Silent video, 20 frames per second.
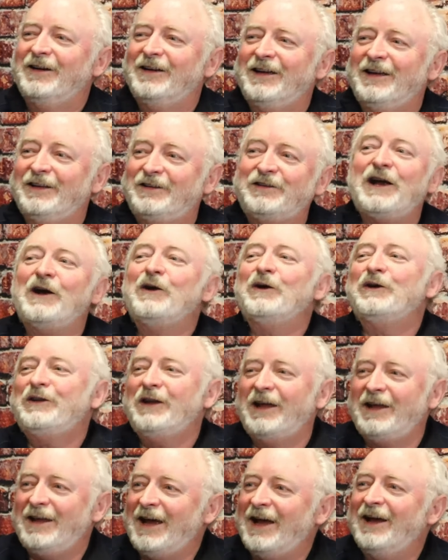know, and their
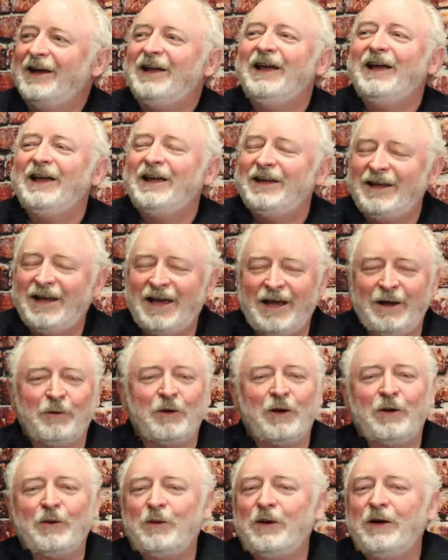oxytocin. Yeah,
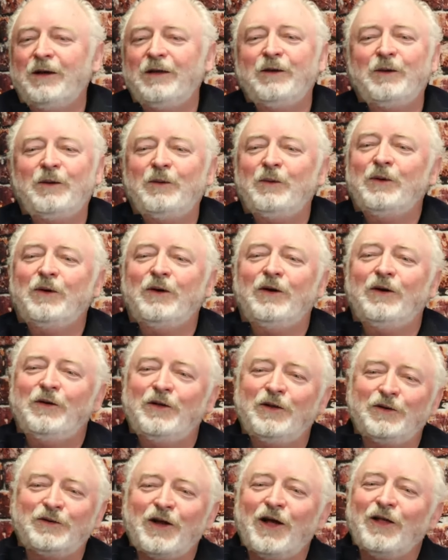yeah we're, we're, we're,
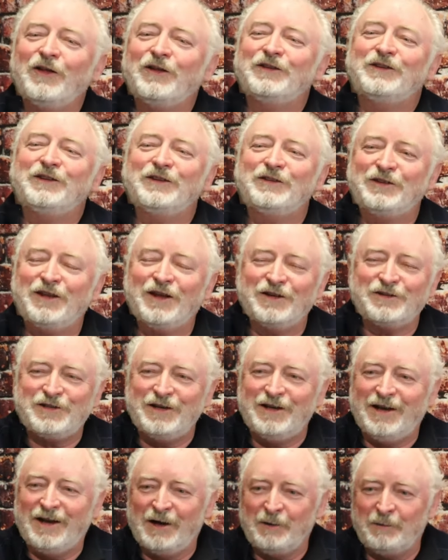there's all this
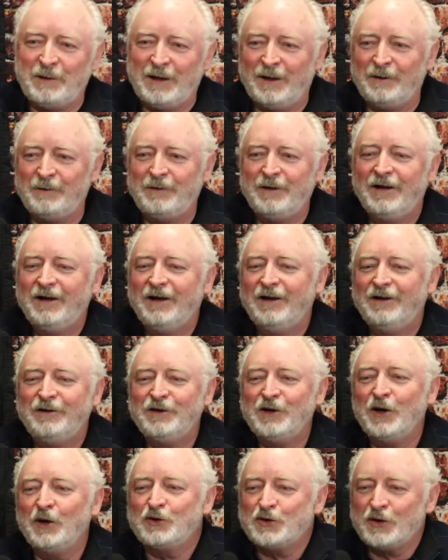discussion now about
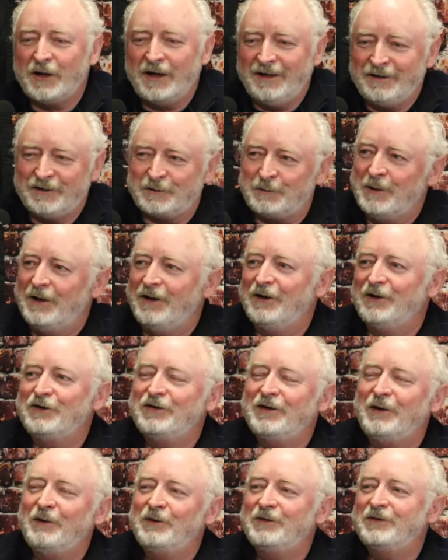neurotransmitters
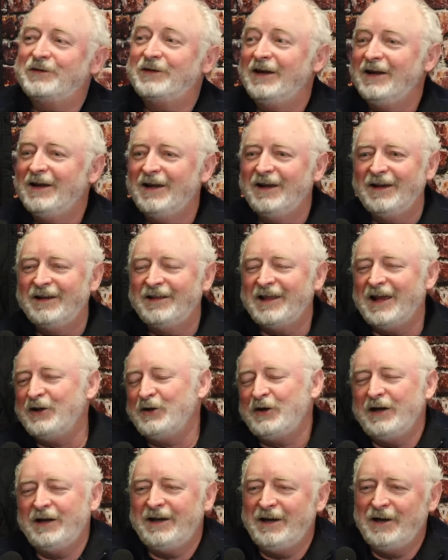that was that you
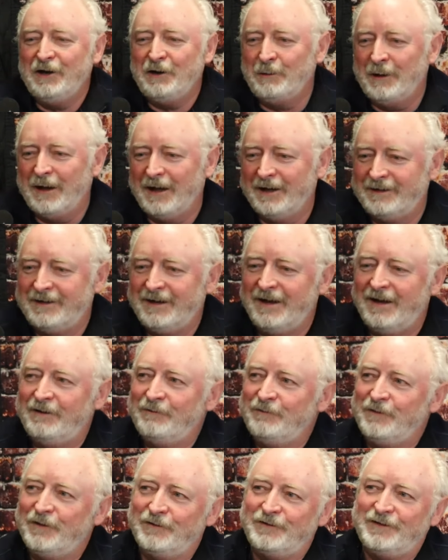didn't hear about 10,
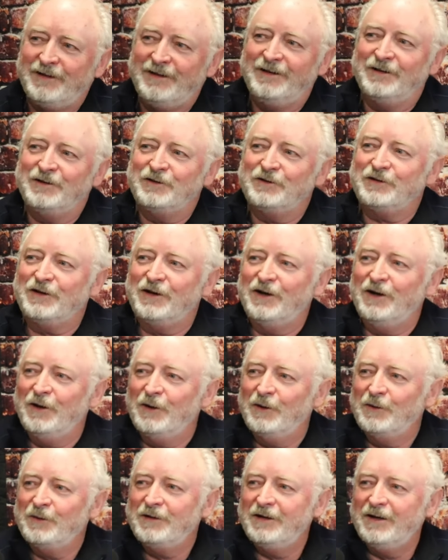15 years
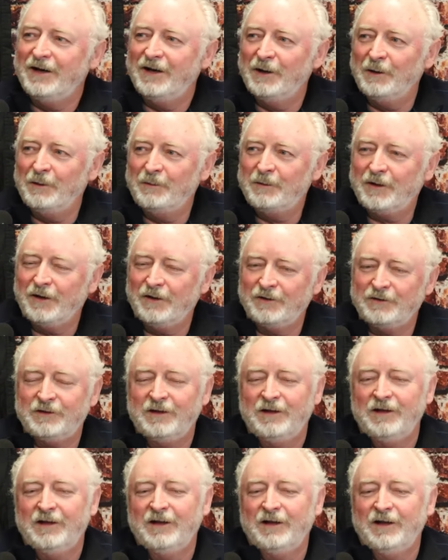ago. You know, yeah. because
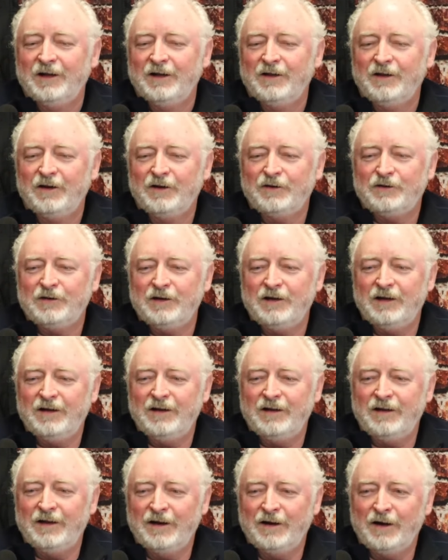
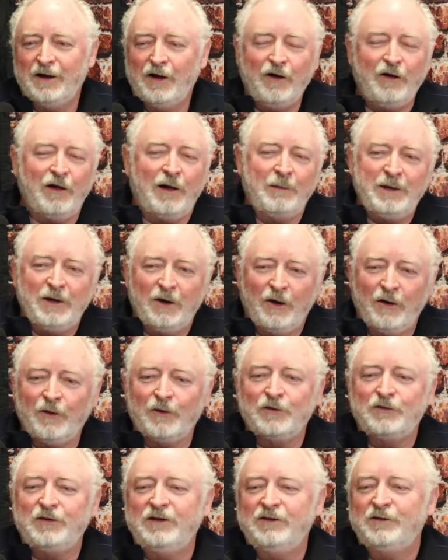there's there all I mean all
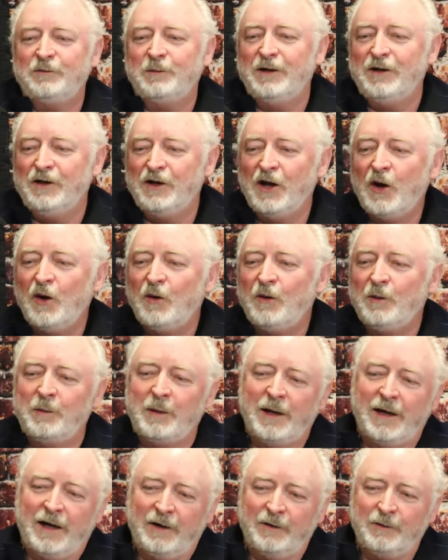those things have been known
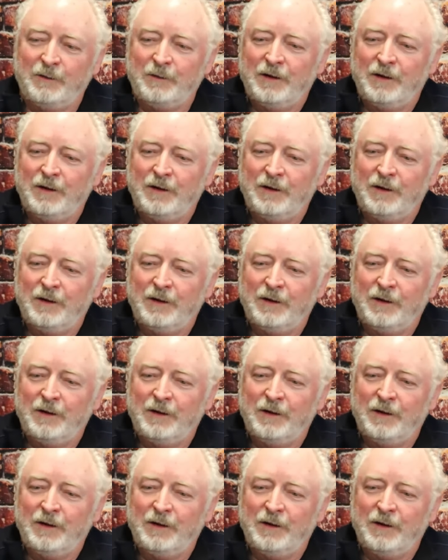about,